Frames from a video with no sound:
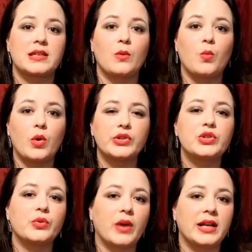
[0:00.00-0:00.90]
I want
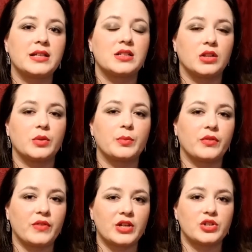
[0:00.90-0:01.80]
your writing to look
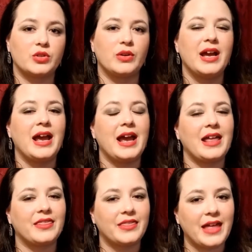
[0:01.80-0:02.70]
professional,
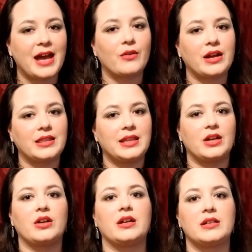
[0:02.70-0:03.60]
and that right
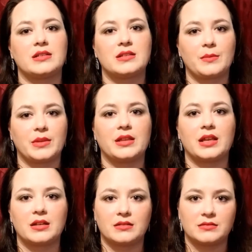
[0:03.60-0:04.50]
there is something
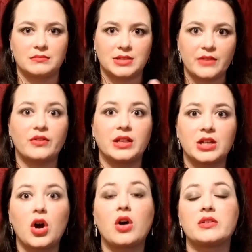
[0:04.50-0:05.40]
that definitely
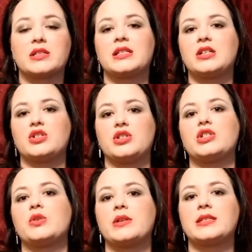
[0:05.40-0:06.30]
calls attention
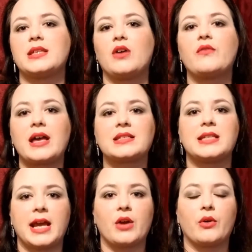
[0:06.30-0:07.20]
to itself as
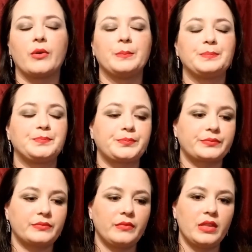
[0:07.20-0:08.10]
an error.
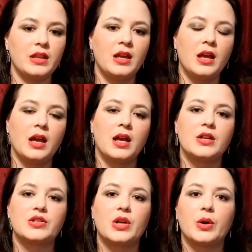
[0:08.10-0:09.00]

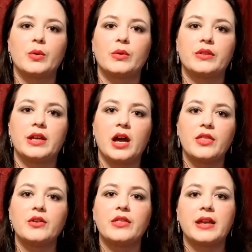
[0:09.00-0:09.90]
So the
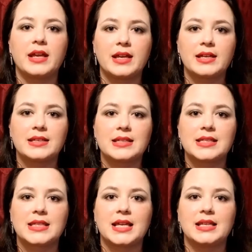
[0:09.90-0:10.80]
other thing
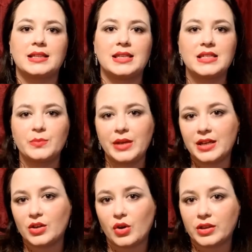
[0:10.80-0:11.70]
is that this
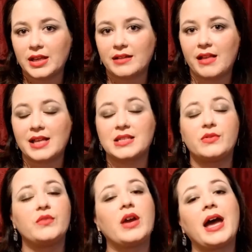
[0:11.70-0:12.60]
being an online class, if
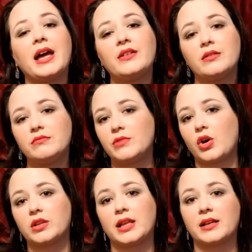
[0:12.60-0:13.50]
you've had
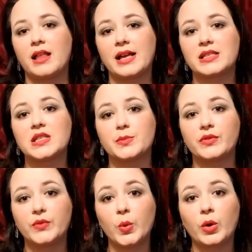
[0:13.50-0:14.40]
online classes
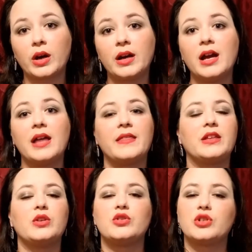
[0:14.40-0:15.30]
before,
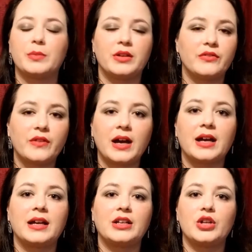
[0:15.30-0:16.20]
then you should be
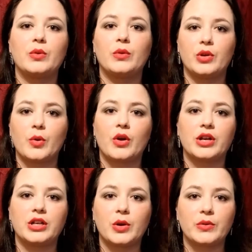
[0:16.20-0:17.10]
fine. You
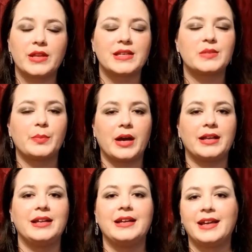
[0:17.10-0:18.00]
already know this, but
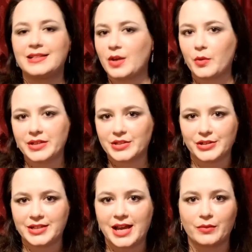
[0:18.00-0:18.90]
it's always
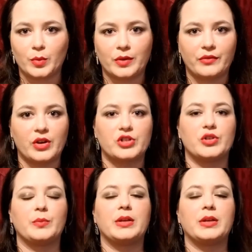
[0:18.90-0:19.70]
good to have a refresher.